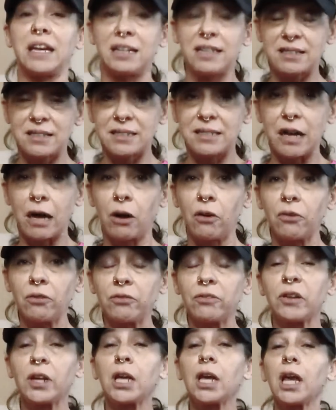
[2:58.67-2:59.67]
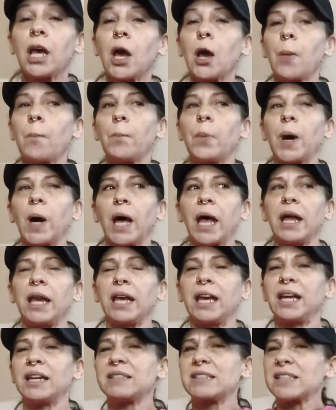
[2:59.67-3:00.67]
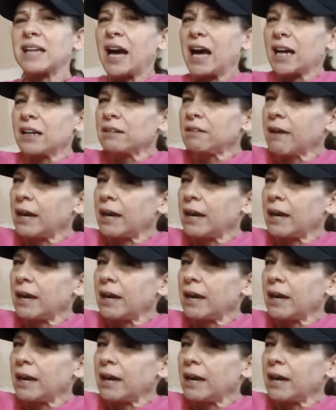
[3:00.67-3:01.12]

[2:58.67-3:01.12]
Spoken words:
itself, but it's gotta